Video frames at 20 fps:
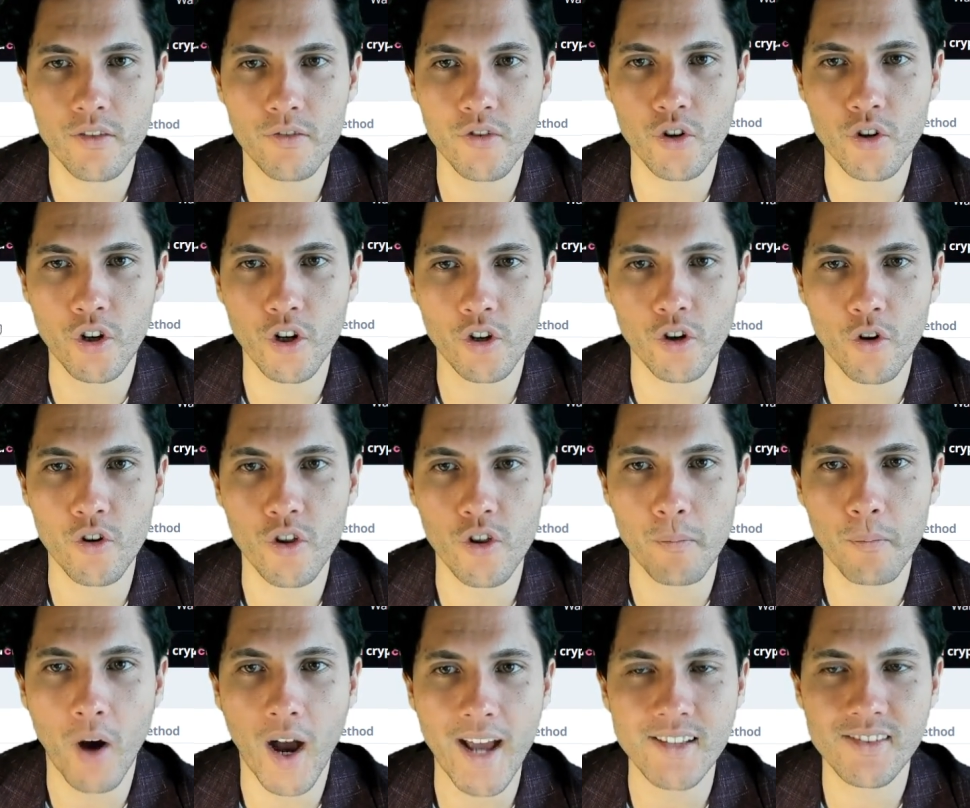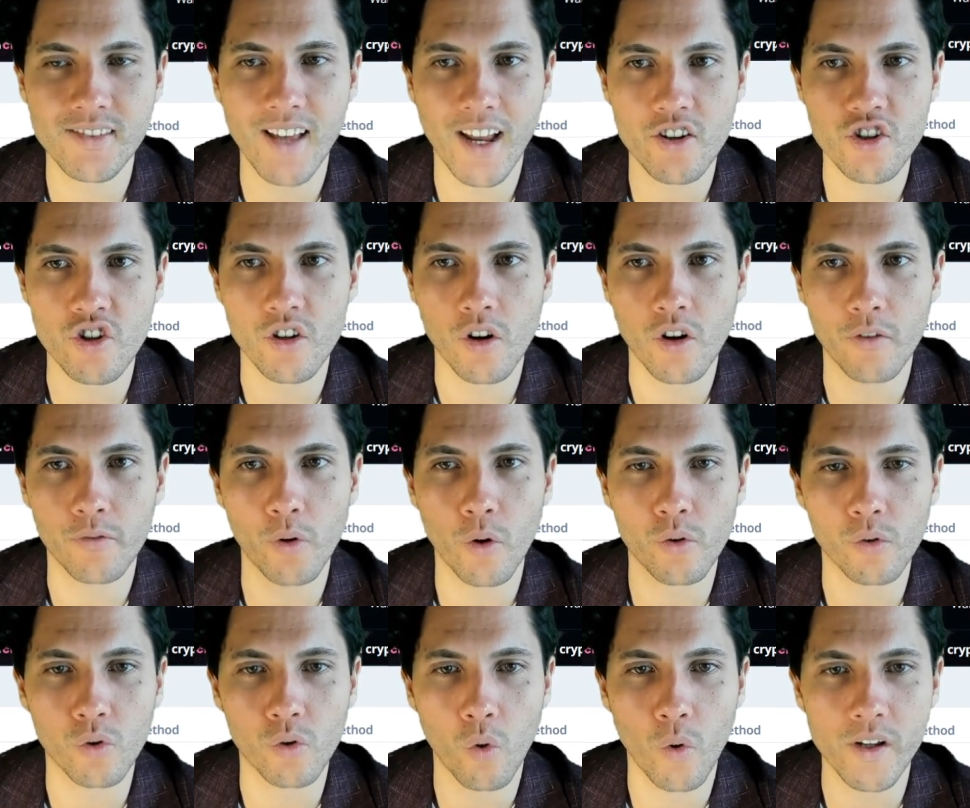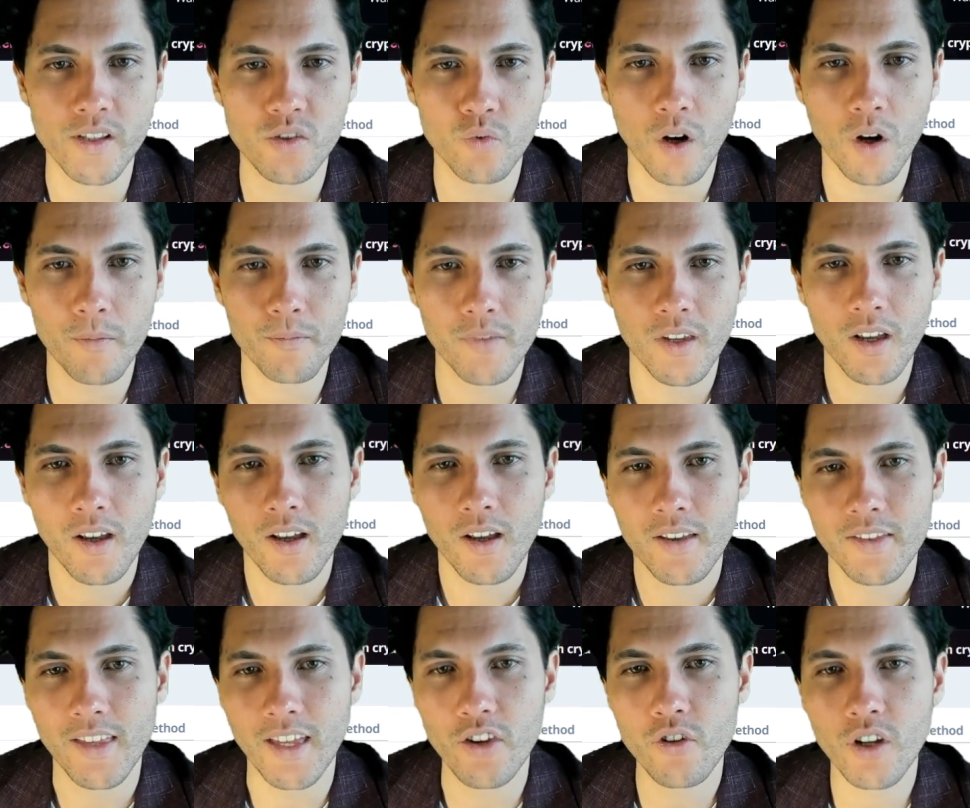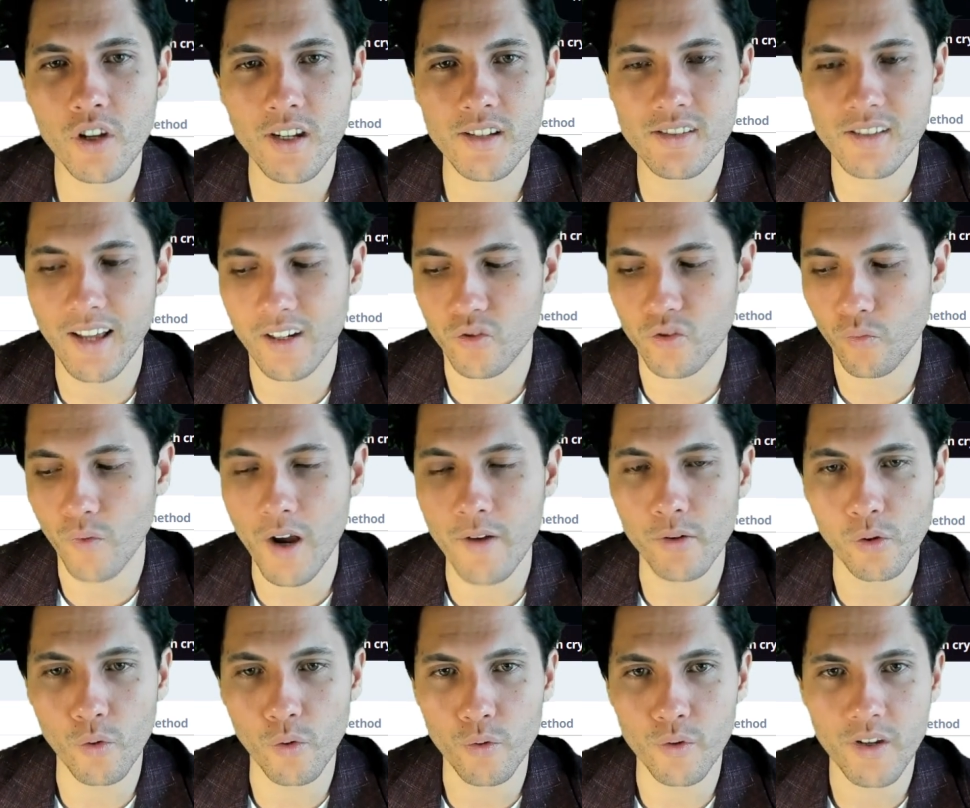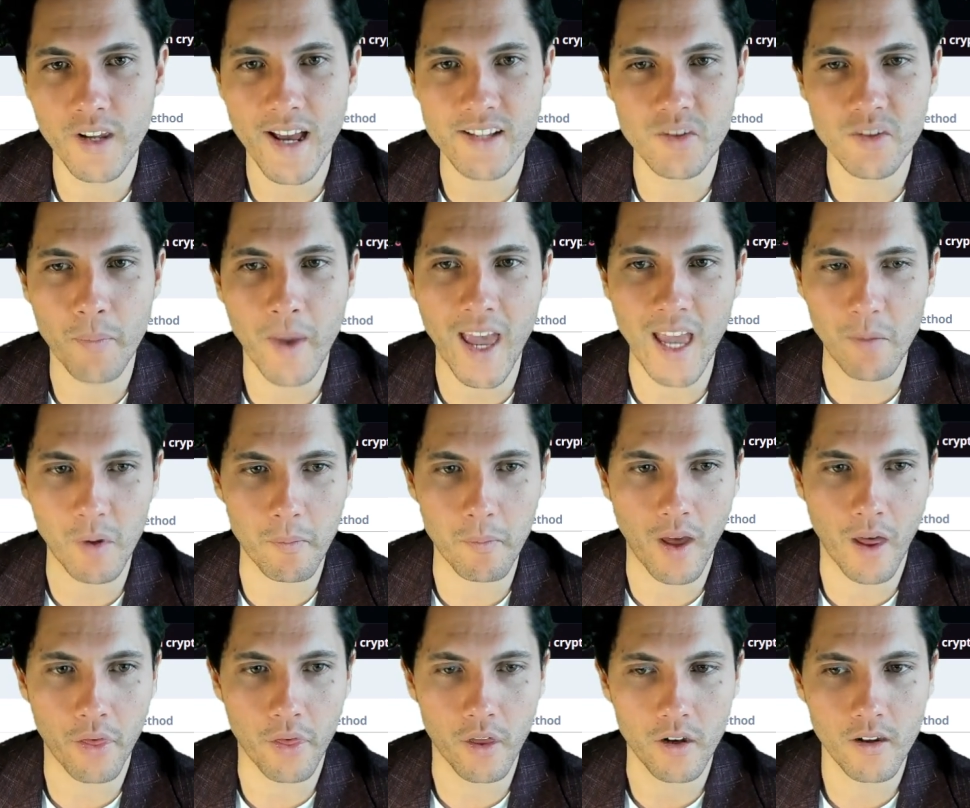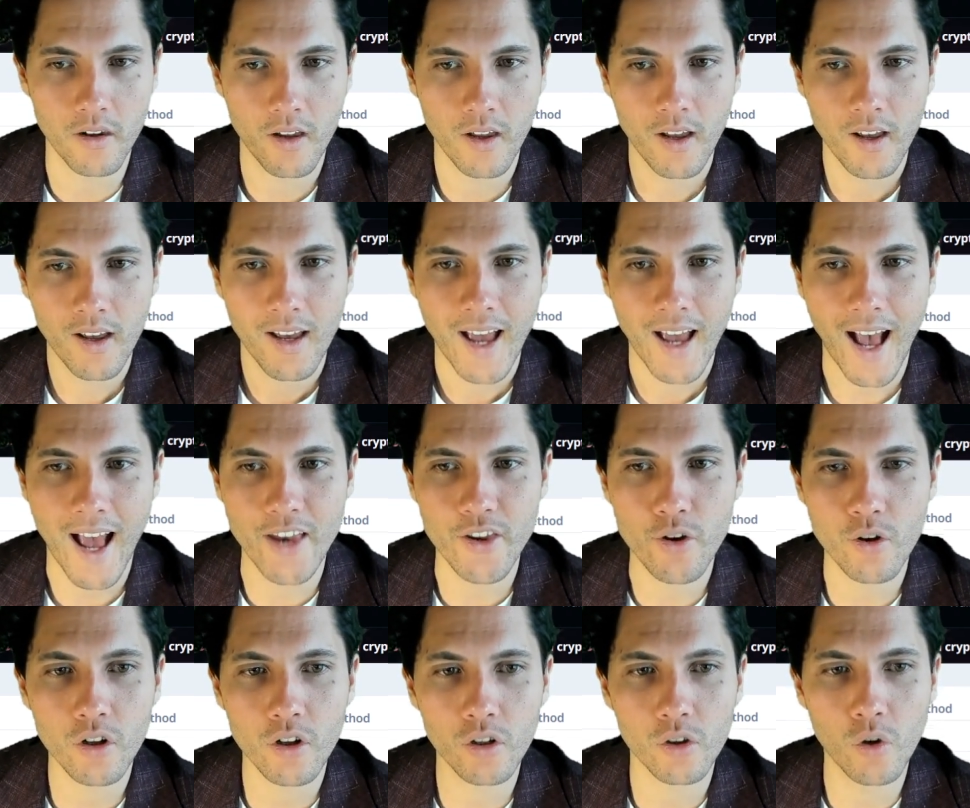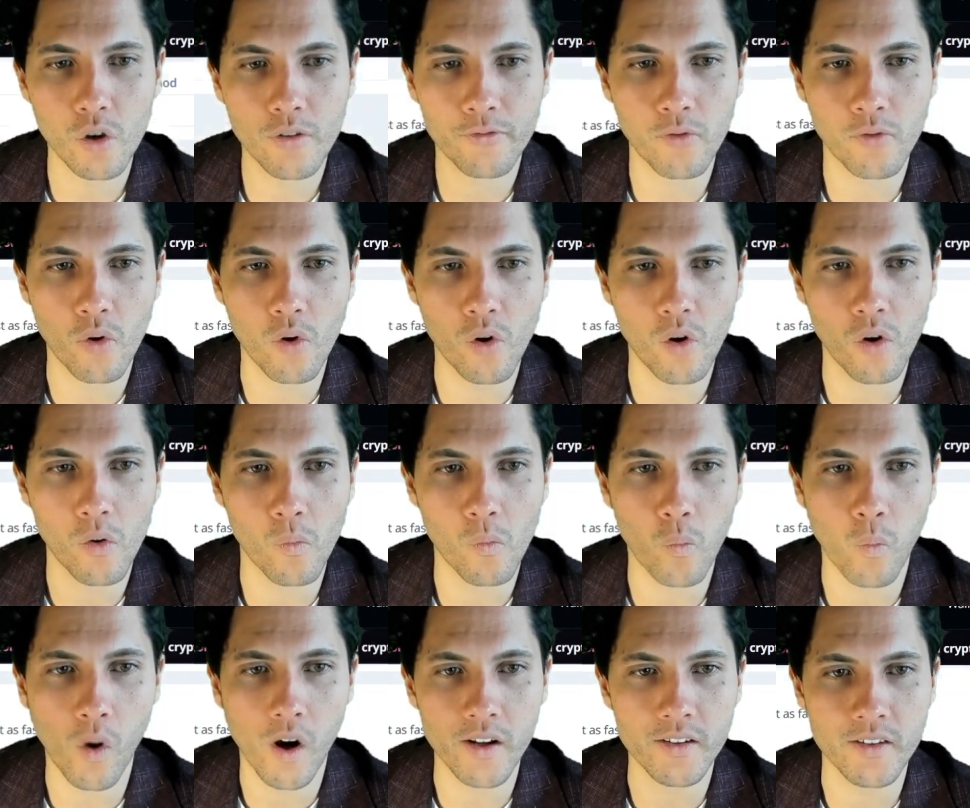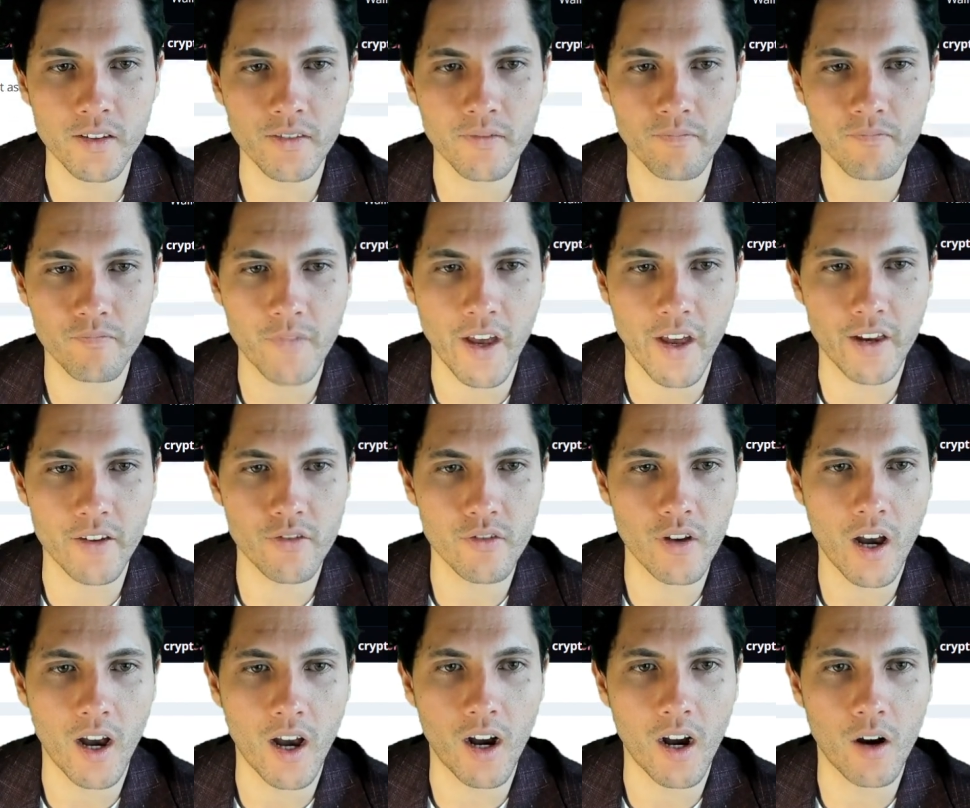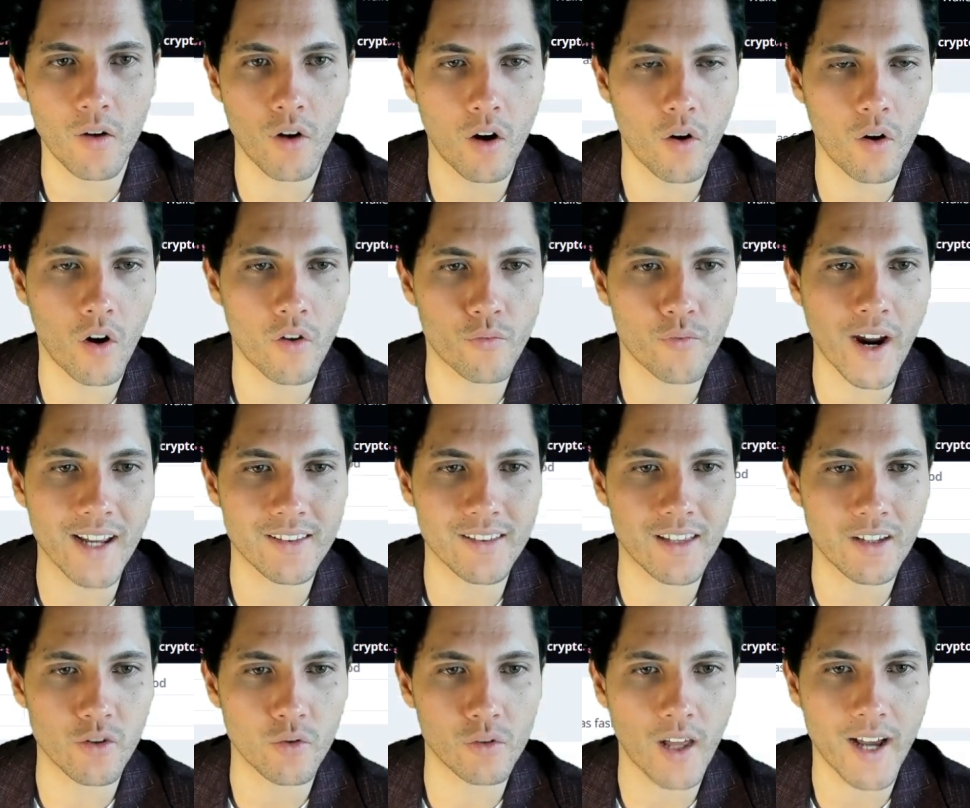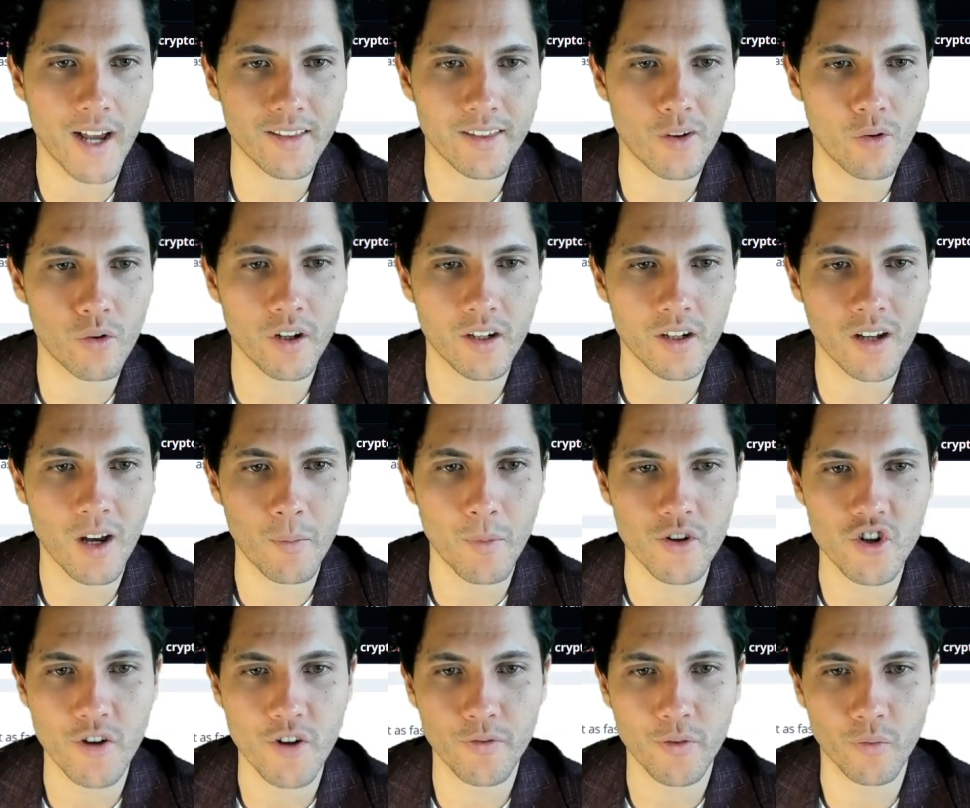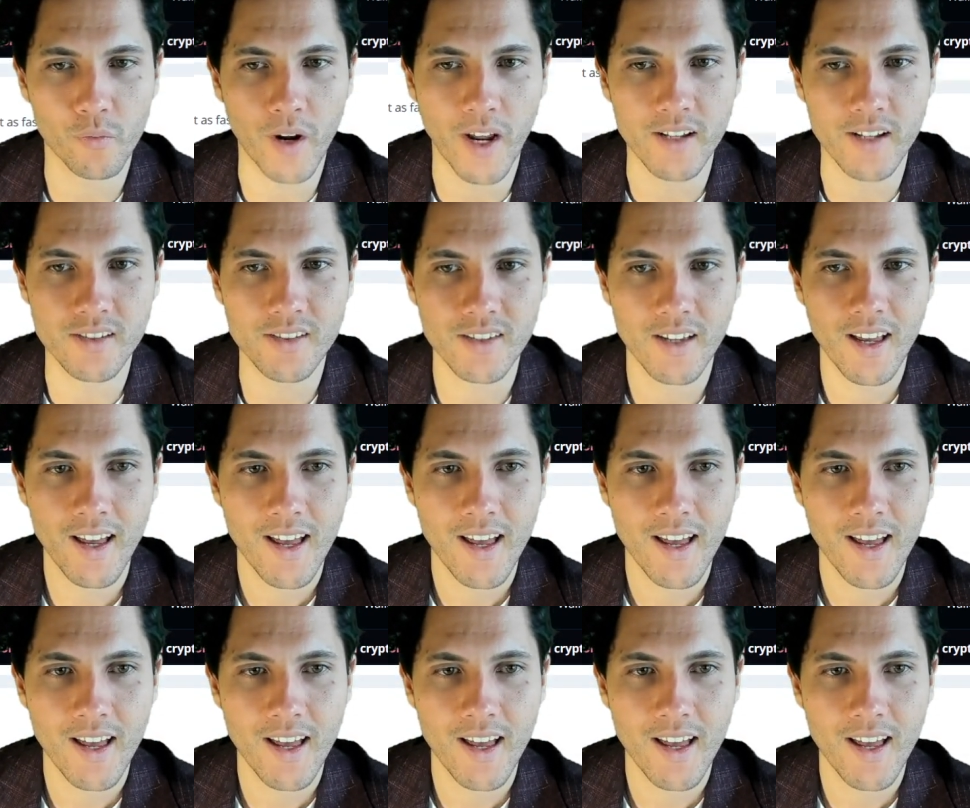you're going to go to the buy section of local CoinSwap, then you're going to select Revolut as a payment method, and you're going to look for one that, a rate that you like. They're all going to come at different rates.